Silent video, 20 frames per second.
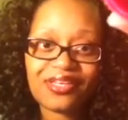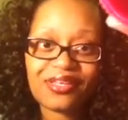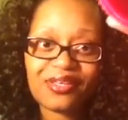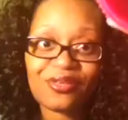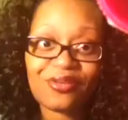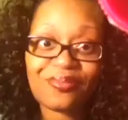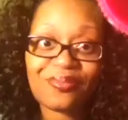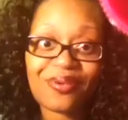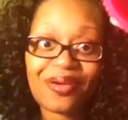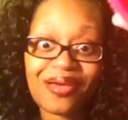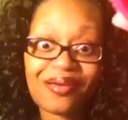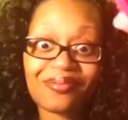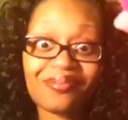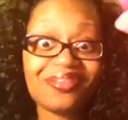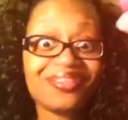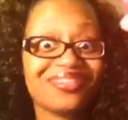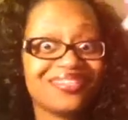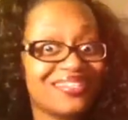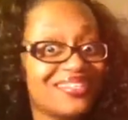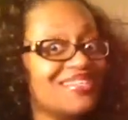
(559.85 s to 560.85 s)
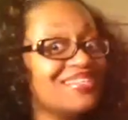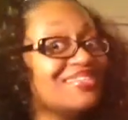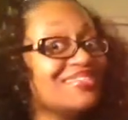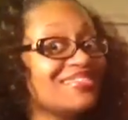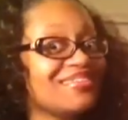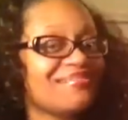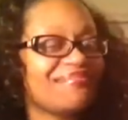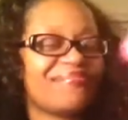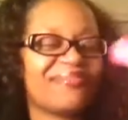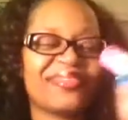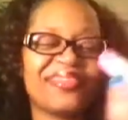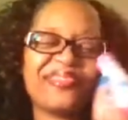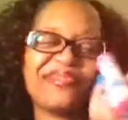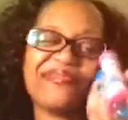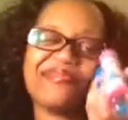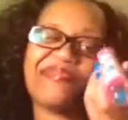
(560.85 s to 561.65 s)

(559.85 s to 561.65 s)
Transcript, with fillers: You probably see something.